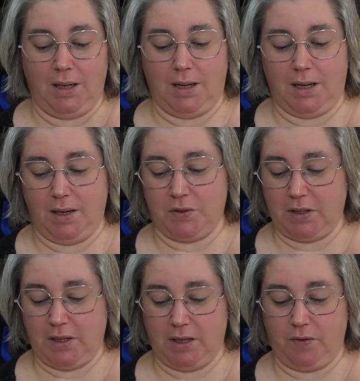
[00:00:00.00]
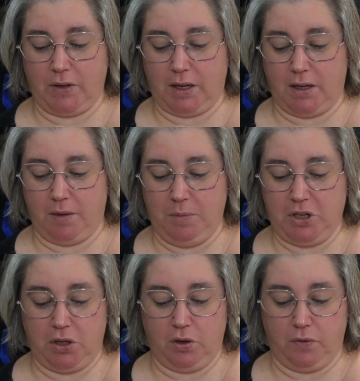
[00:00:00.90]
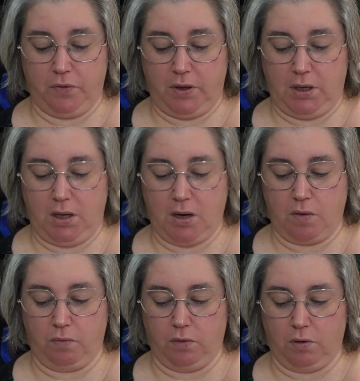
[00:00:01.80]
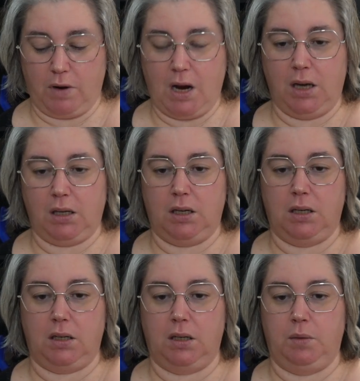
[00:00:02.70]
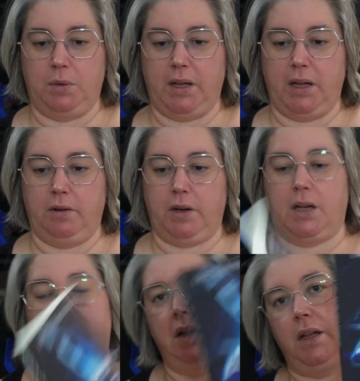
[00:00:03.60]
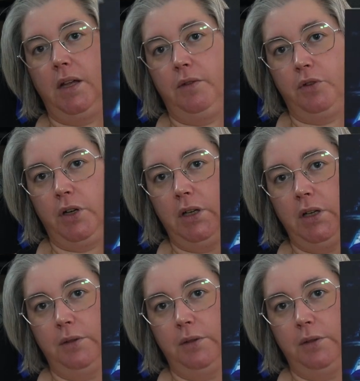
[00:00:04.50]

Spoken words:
I also have Mission of the Rorark by Erica Everine.